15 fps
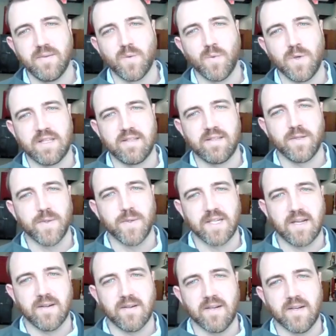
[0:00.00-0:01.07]
with Sue and
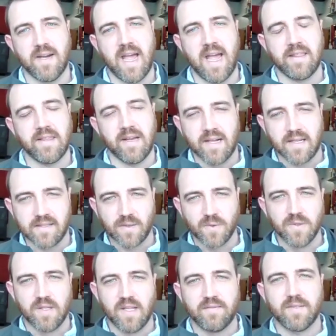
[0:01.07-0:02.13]
Karen at the high
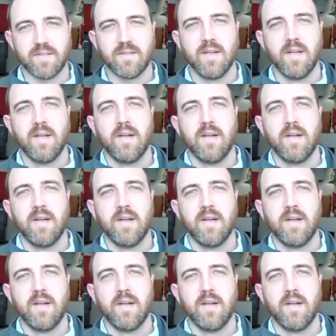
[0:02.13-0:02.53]
school level.